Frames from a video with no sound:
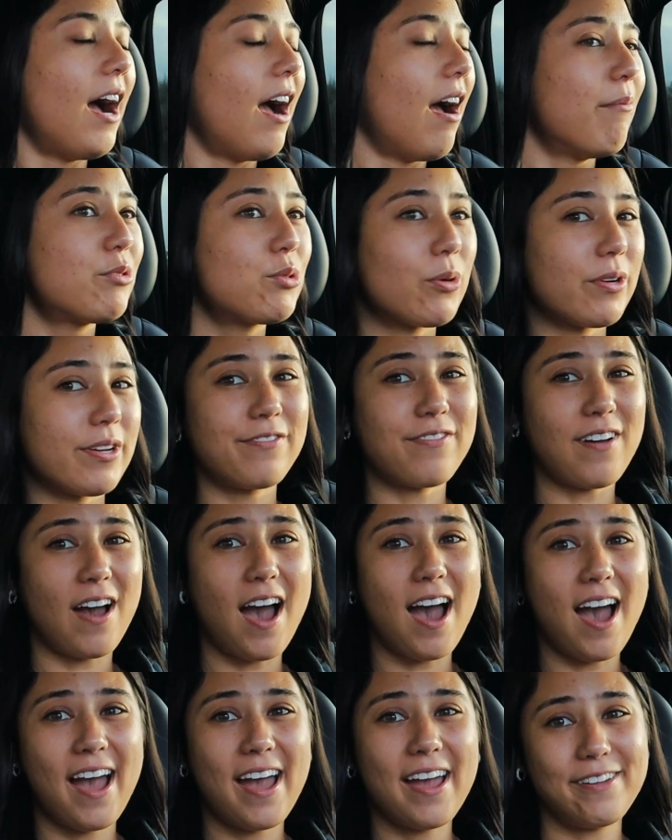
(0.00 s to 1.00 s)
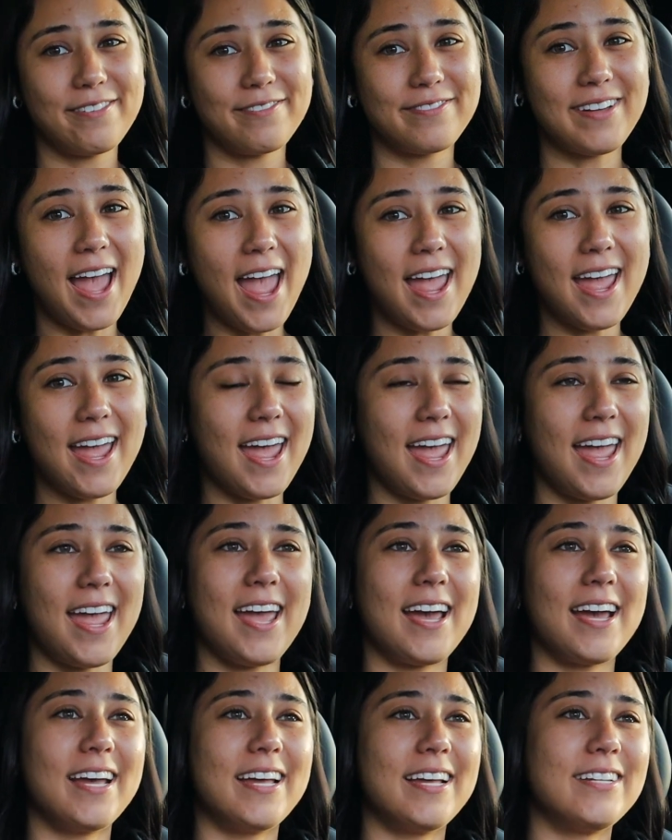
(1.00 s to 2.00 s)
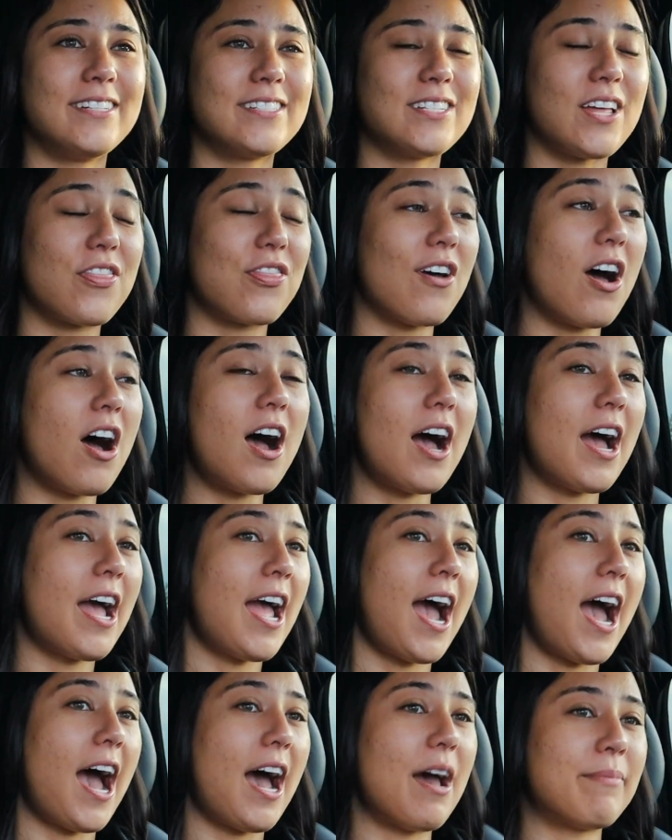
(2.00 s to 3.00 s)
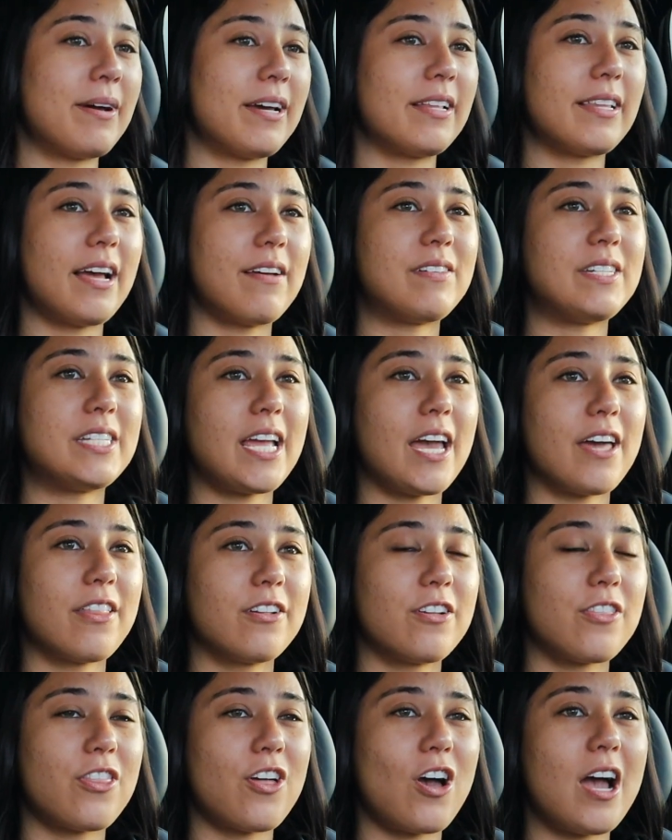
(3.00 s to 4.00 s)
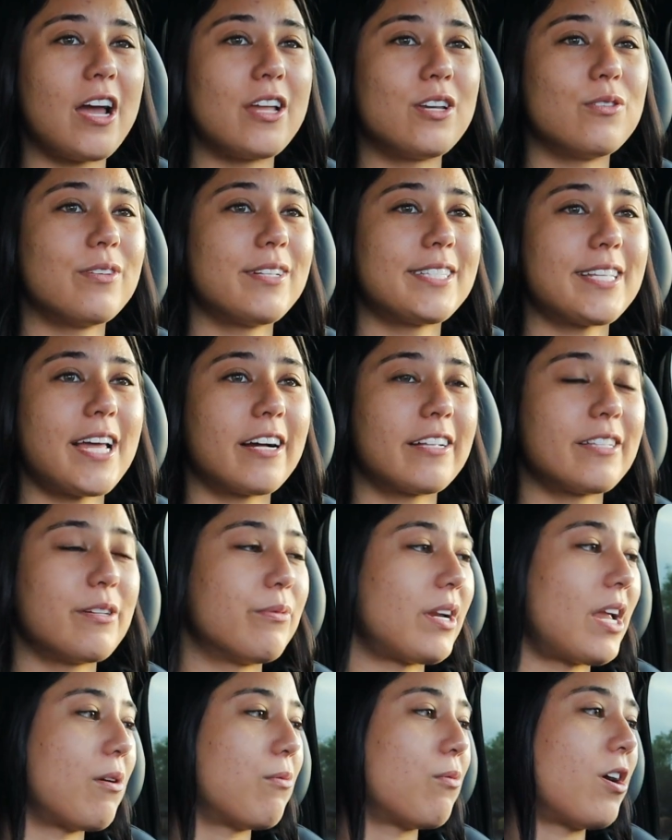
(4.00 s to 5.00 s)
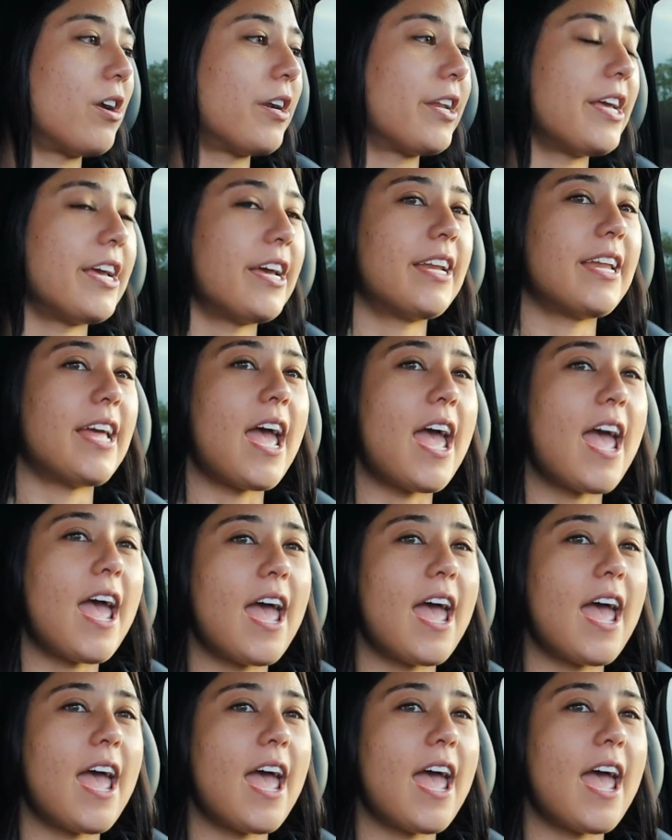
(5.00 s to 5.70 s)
I'm 25 and thought I had my life together, thought I knew exactly what I wanted,